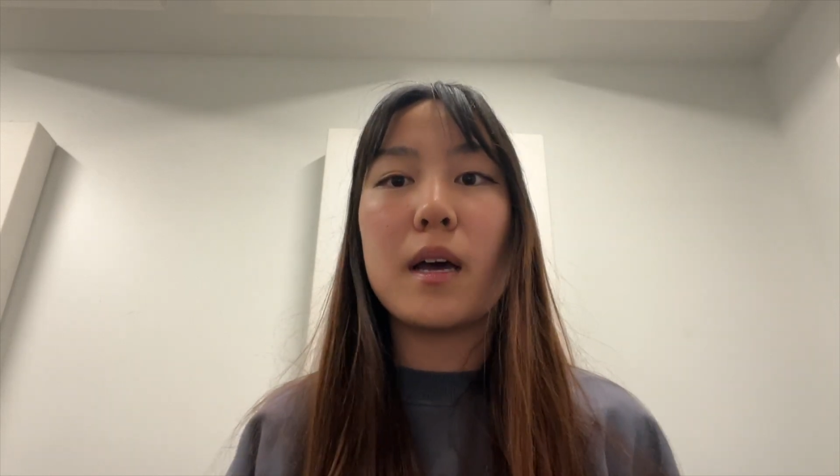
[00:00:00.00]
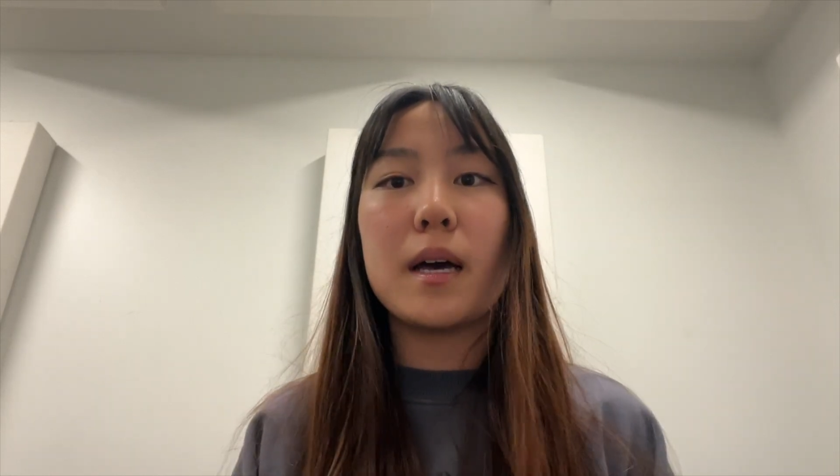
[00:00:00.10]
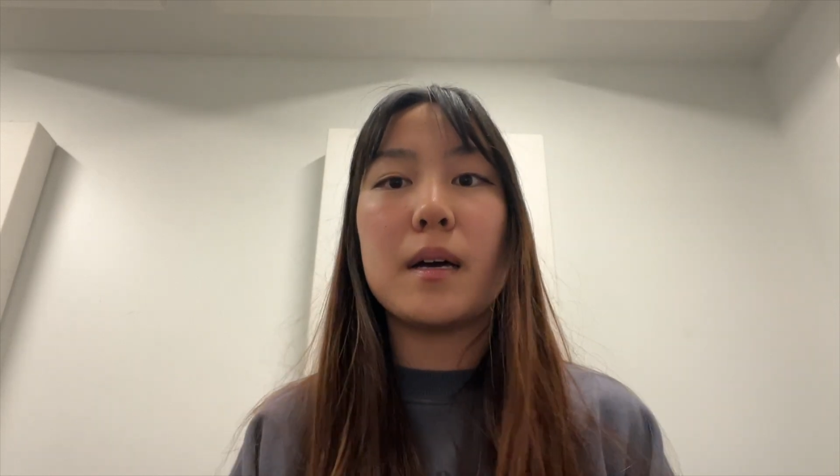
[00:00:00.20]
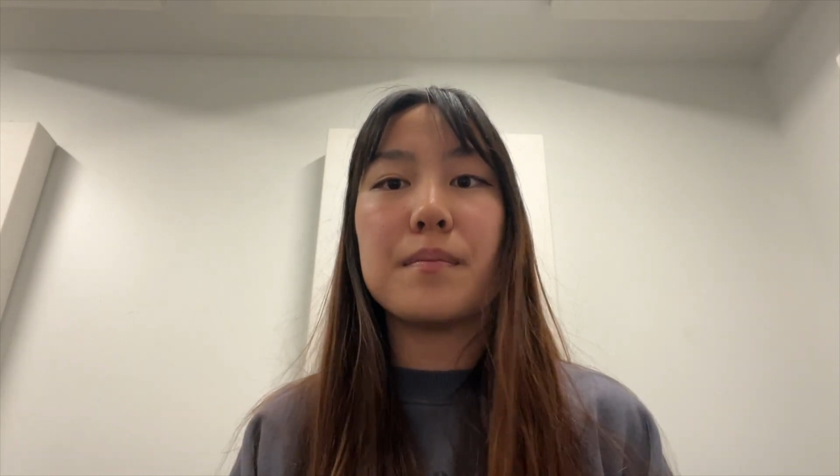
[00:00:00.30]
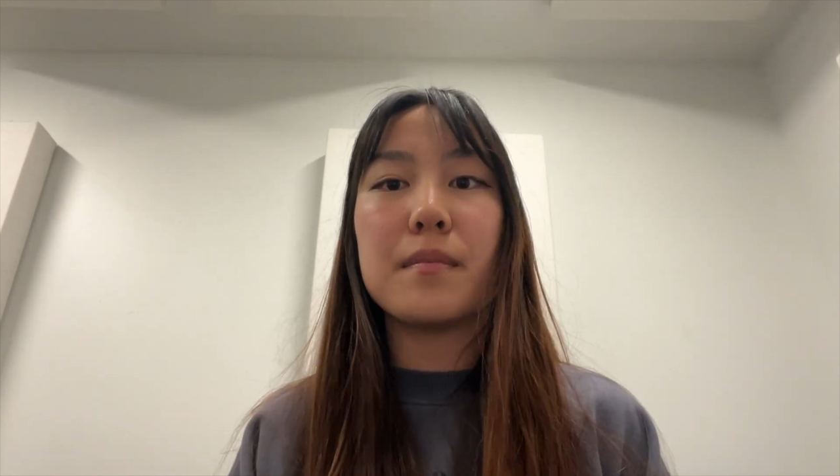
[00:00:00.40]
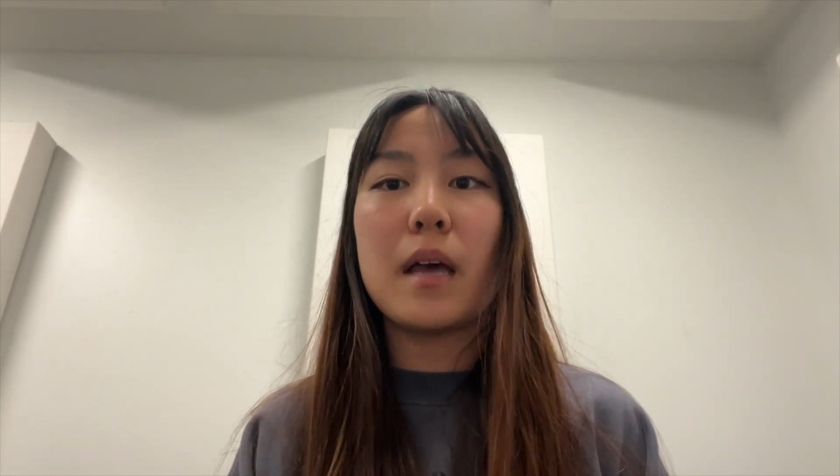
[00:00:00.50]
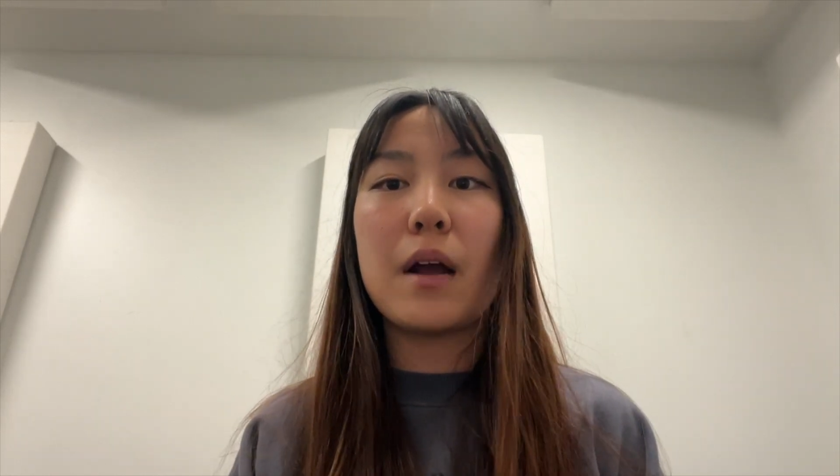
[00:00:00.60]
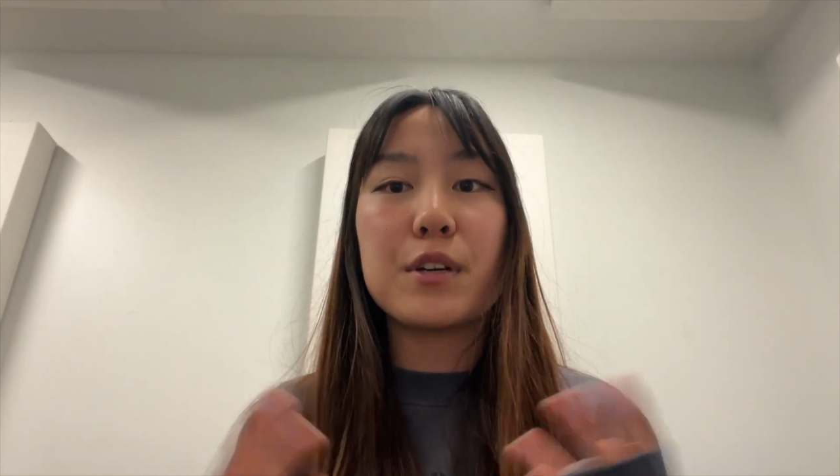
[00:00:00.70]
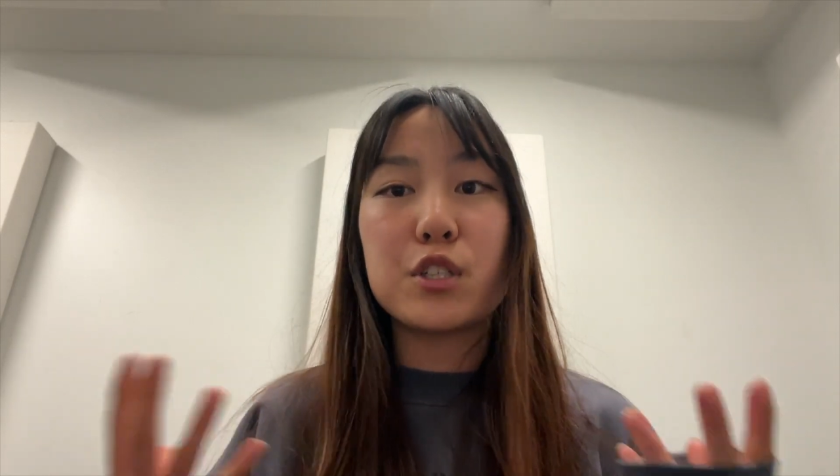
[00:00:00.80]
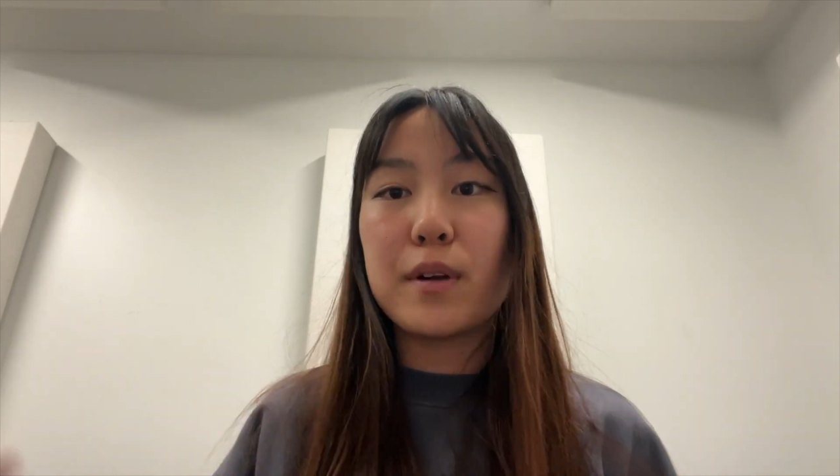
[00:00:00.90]

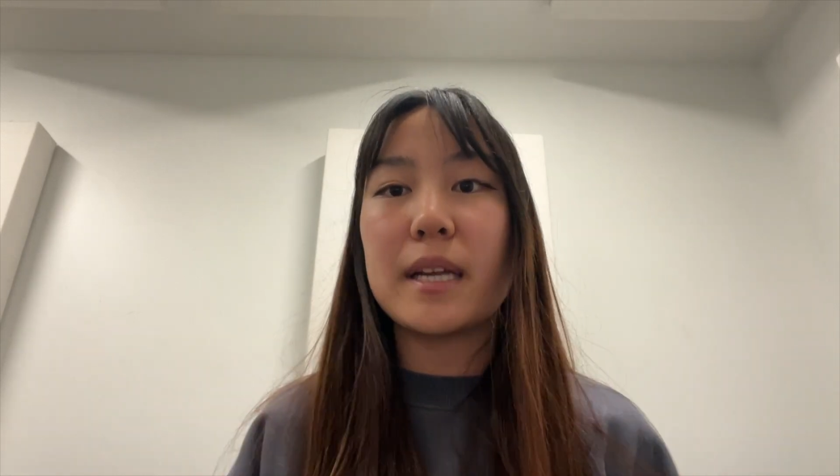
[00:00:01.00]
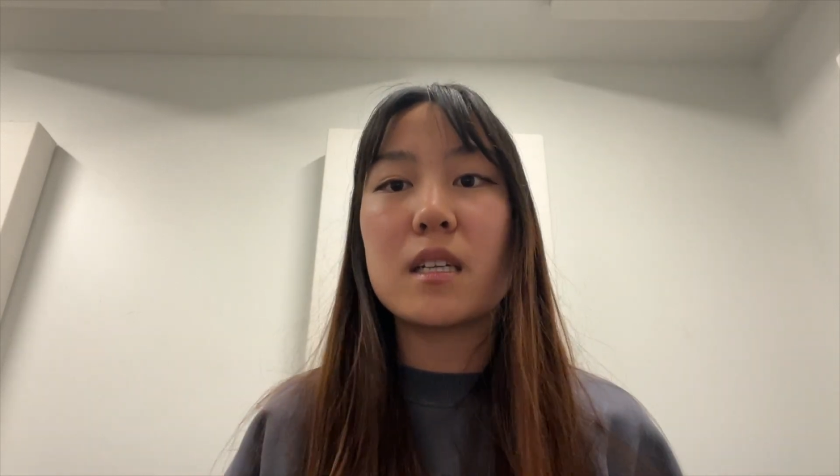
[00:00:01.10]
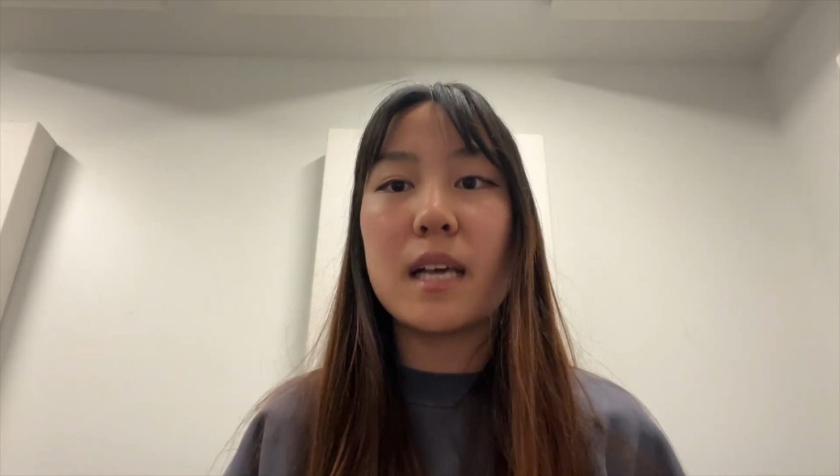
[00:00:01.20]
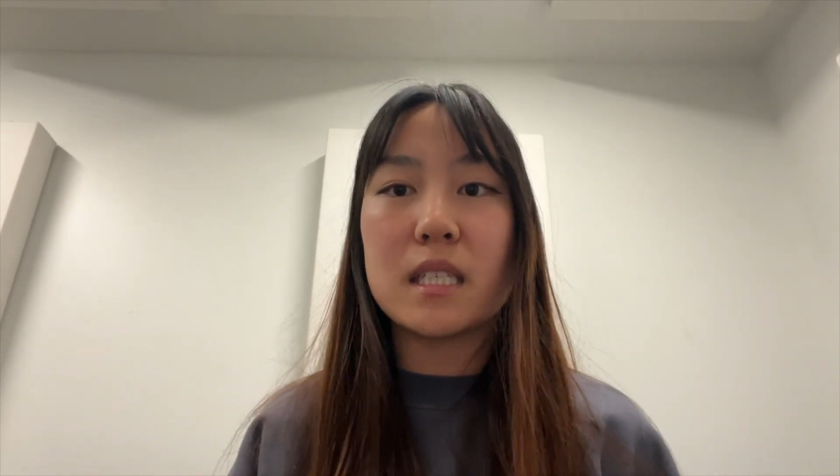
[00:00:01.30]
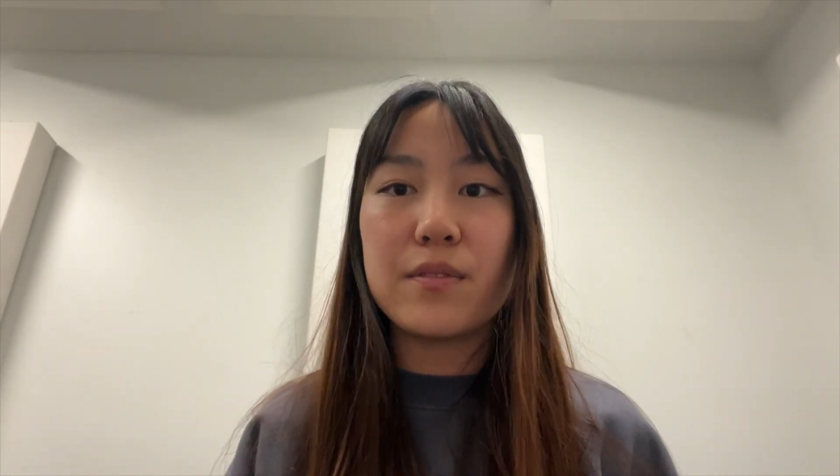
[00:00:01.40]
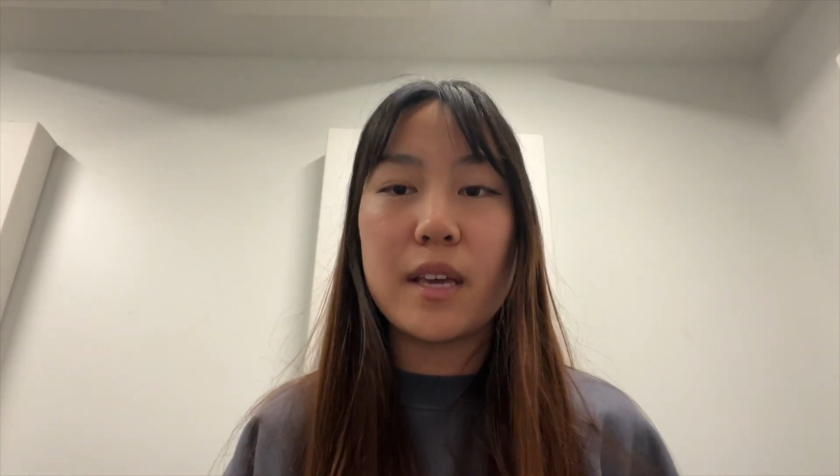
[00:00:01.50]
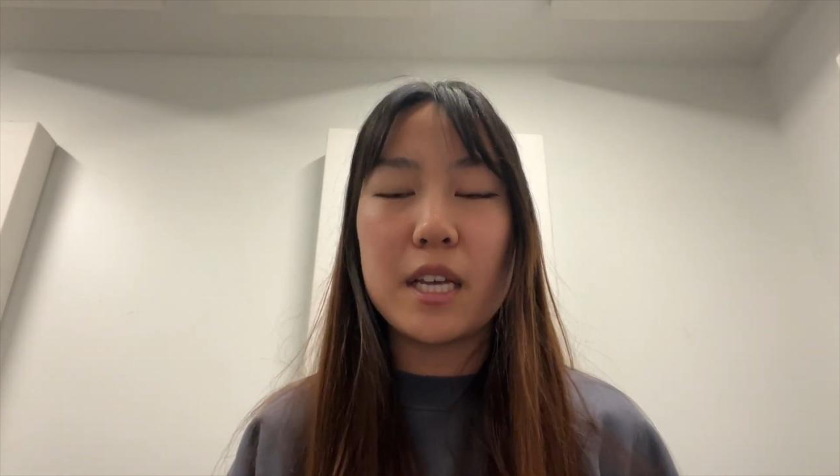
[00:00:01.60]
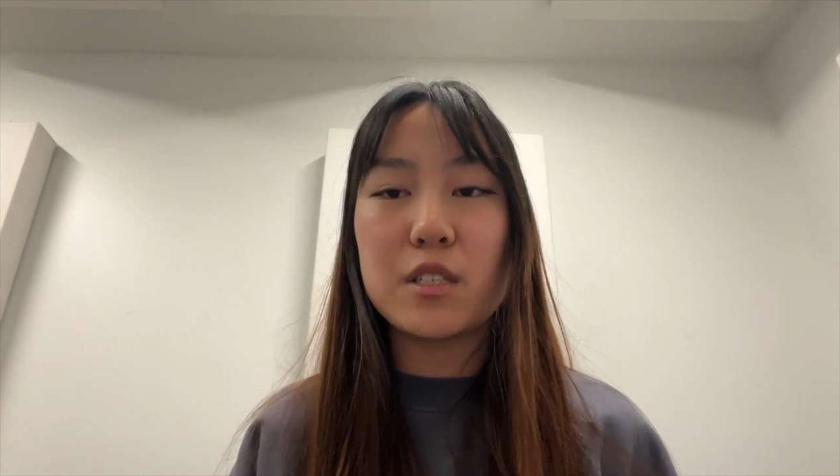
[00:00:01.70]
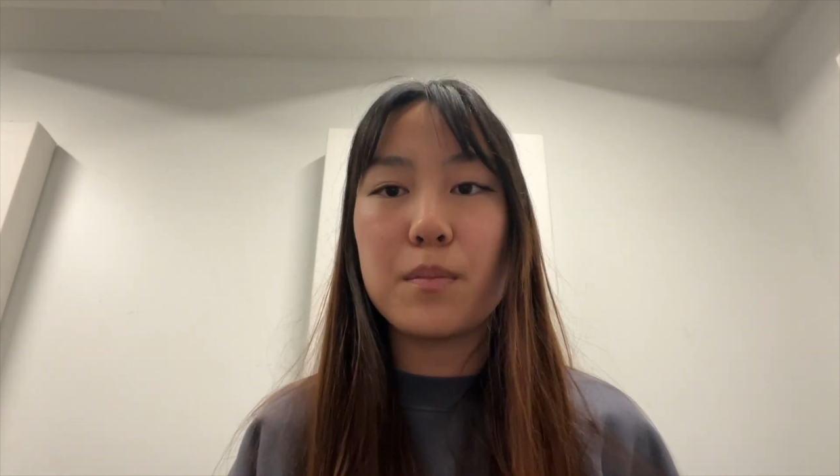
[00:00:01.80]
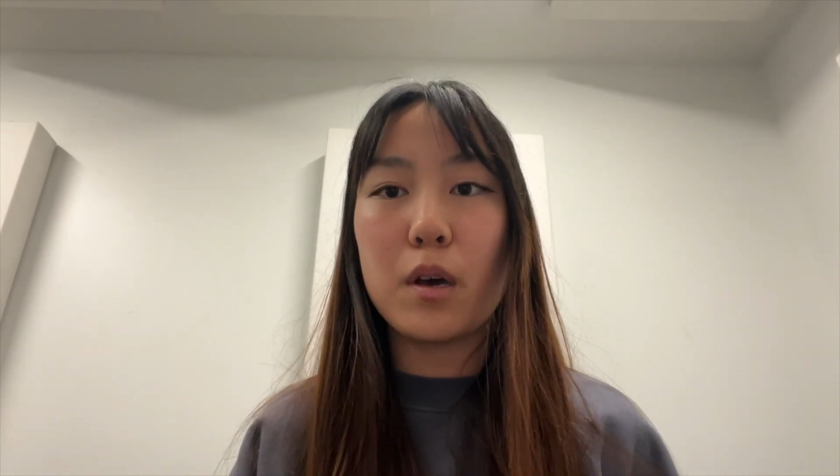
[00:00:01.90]
our trained
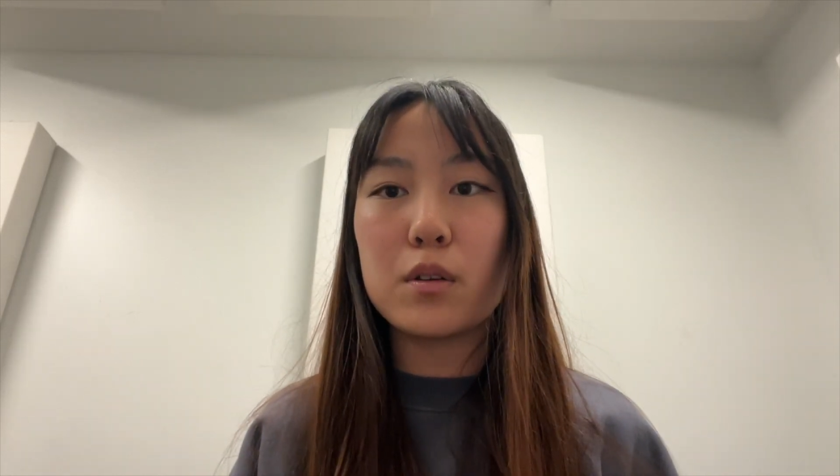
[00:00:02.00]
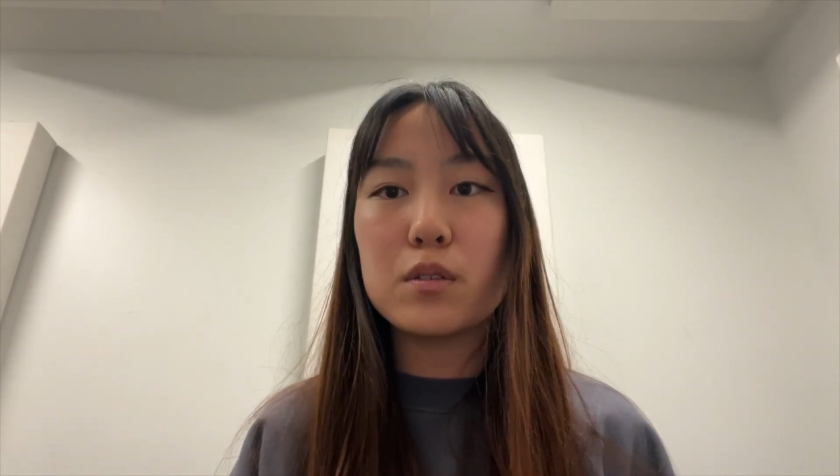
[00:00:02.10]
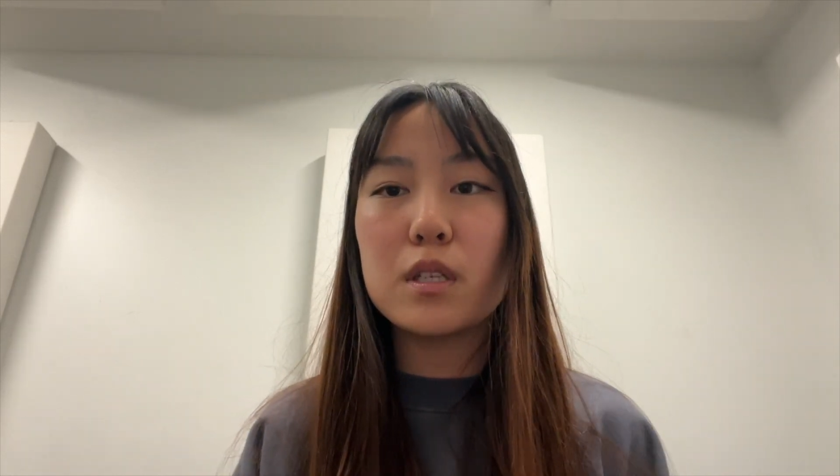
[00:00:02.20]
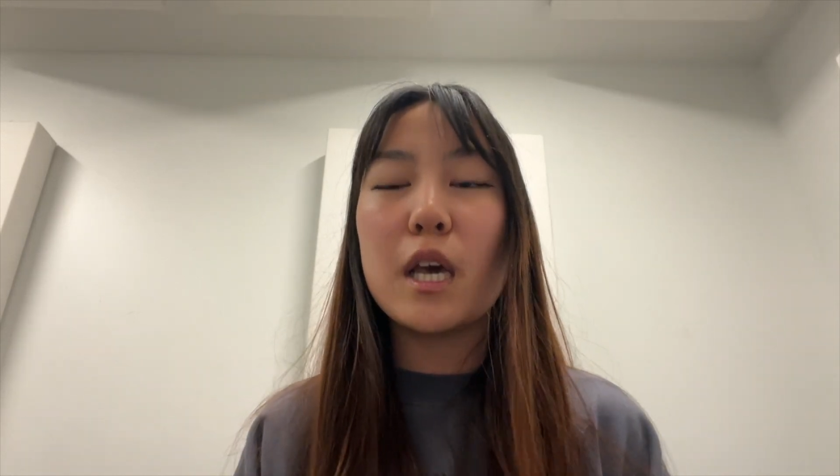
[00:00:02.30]
classification models